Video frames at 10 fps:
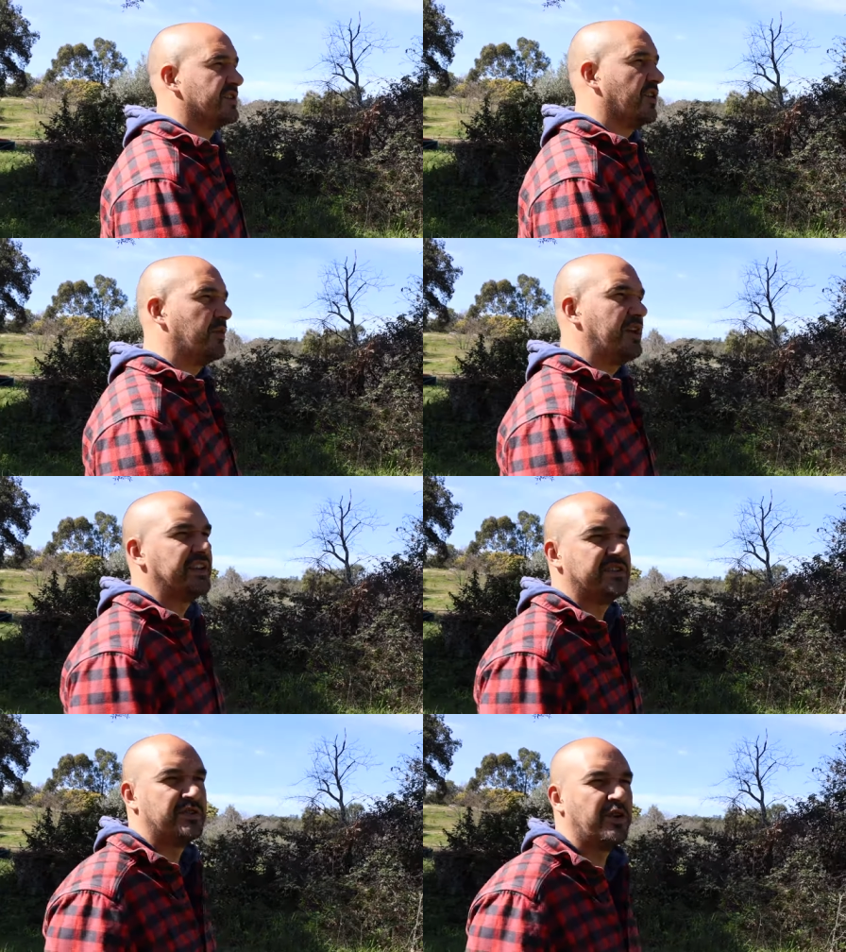So we
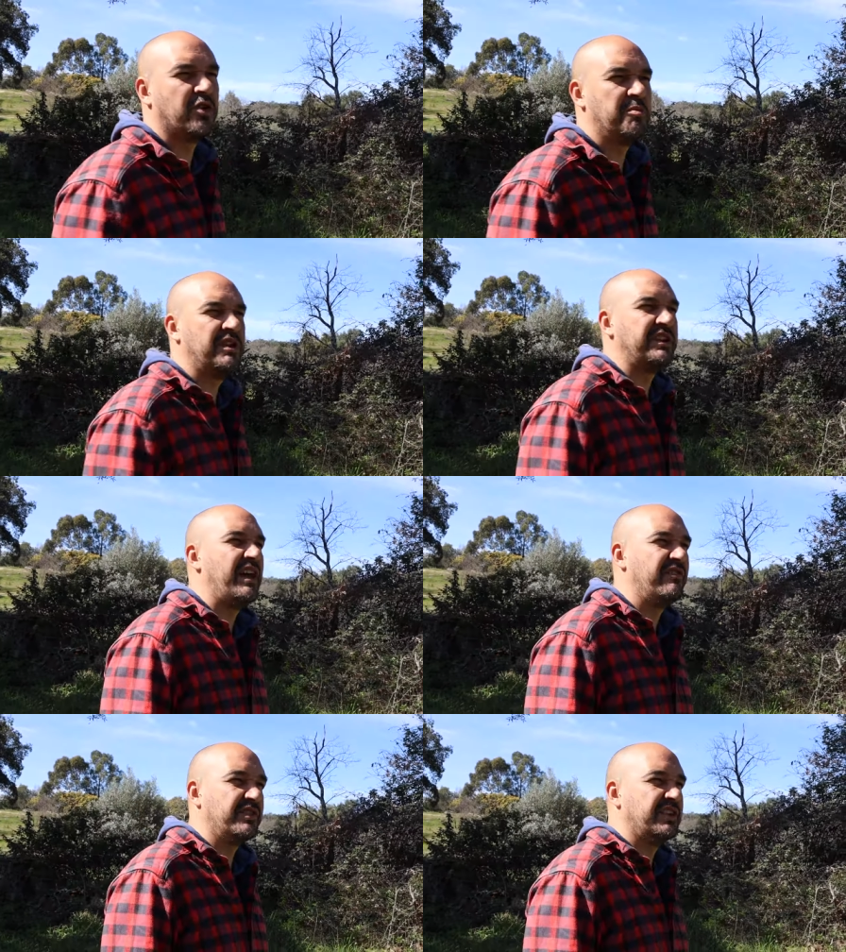had to document
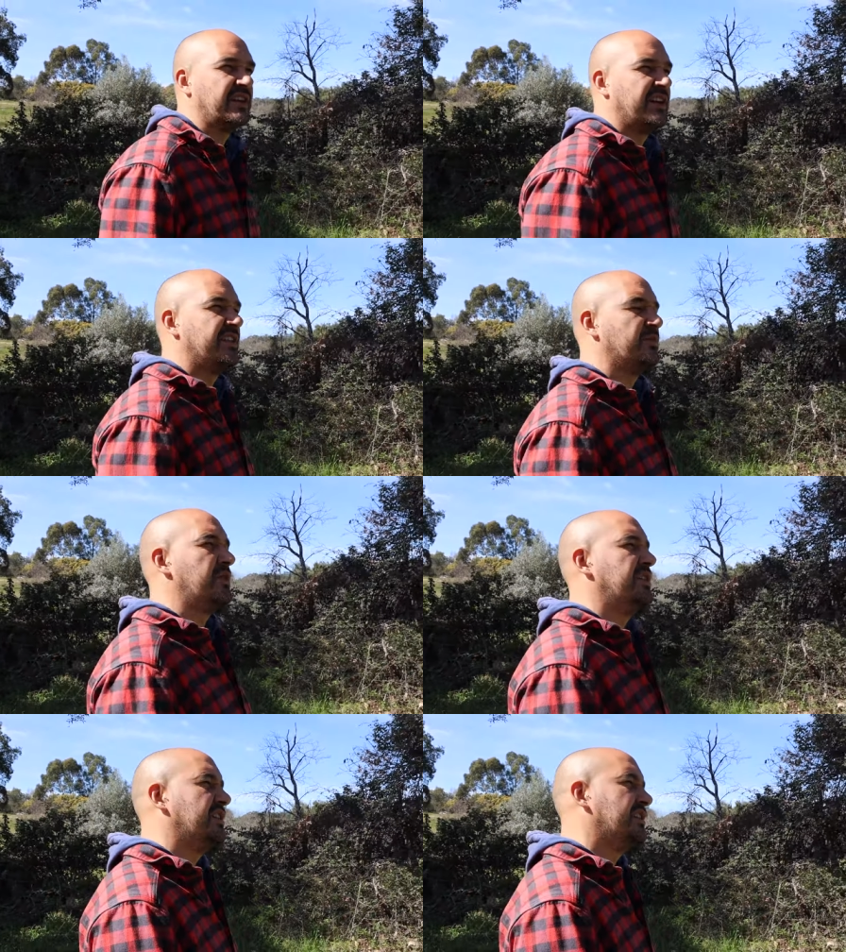everything and
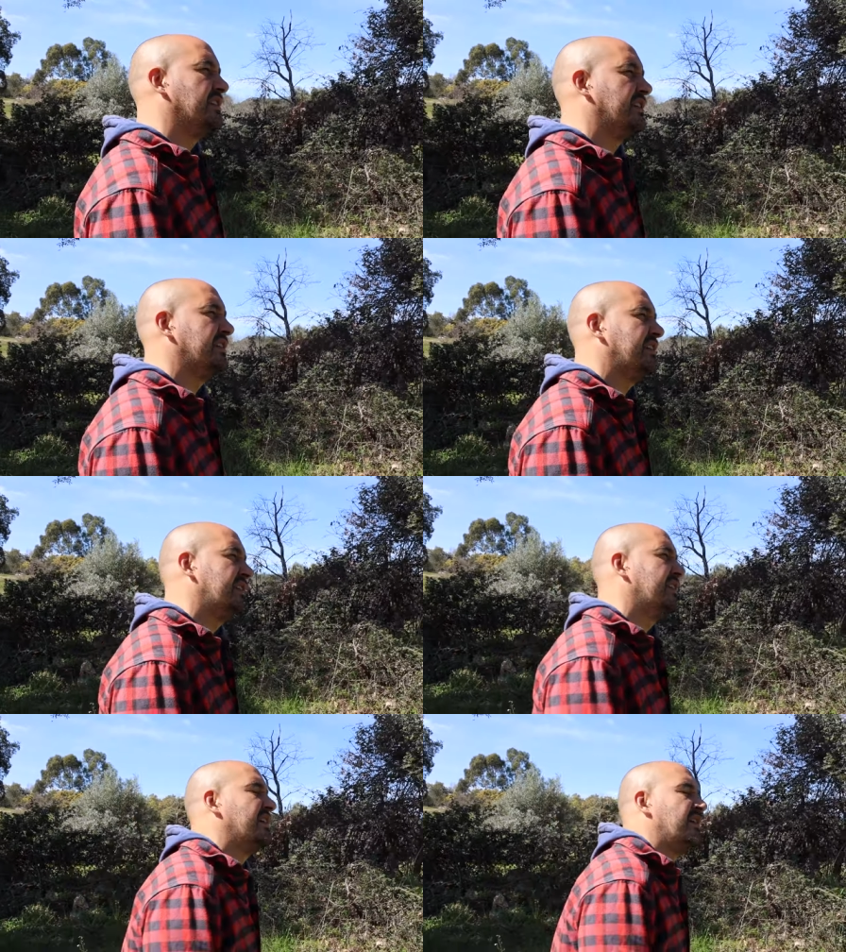we did
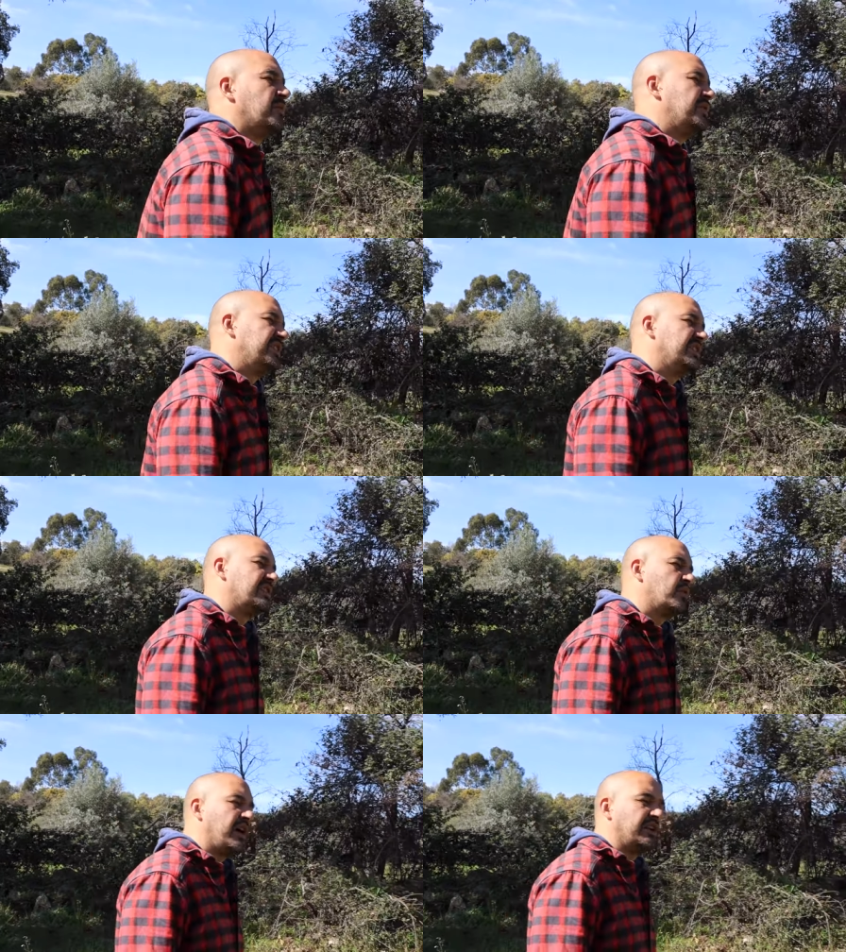really, we did
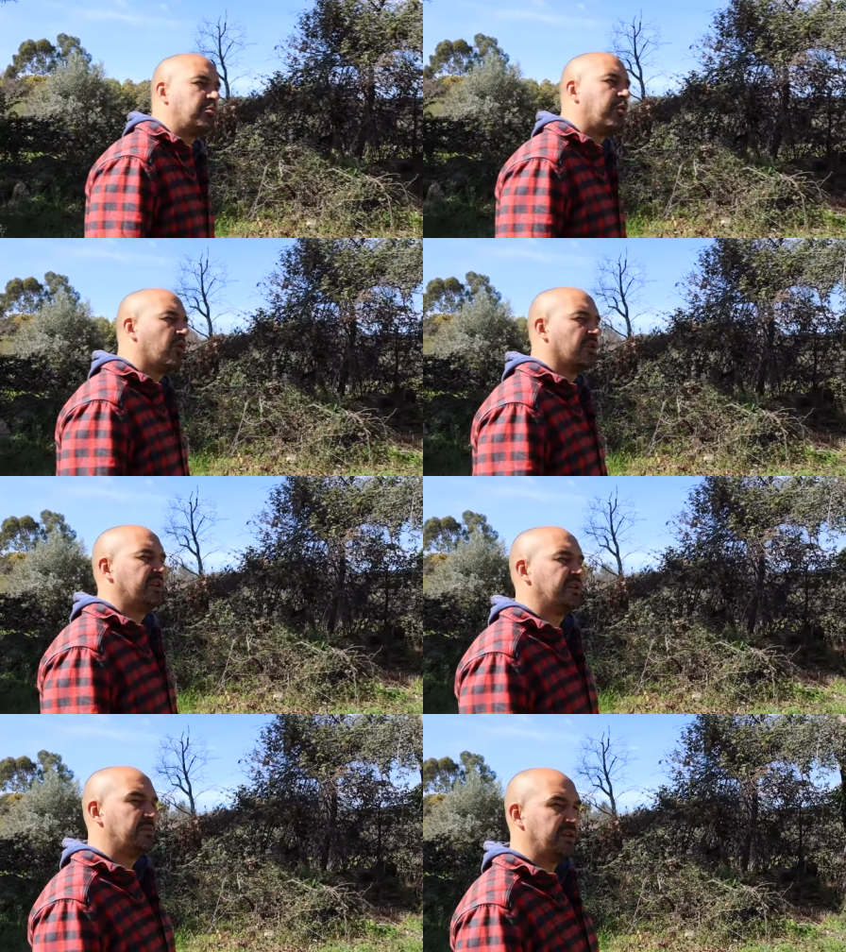it quite
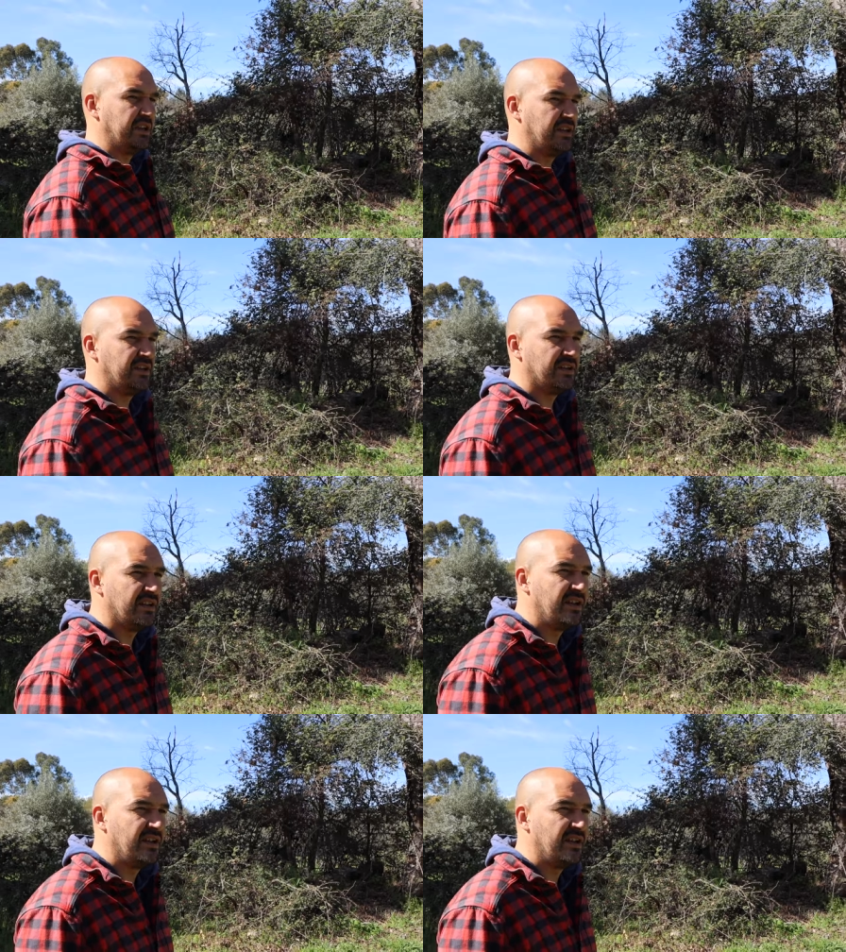poorly in the beginning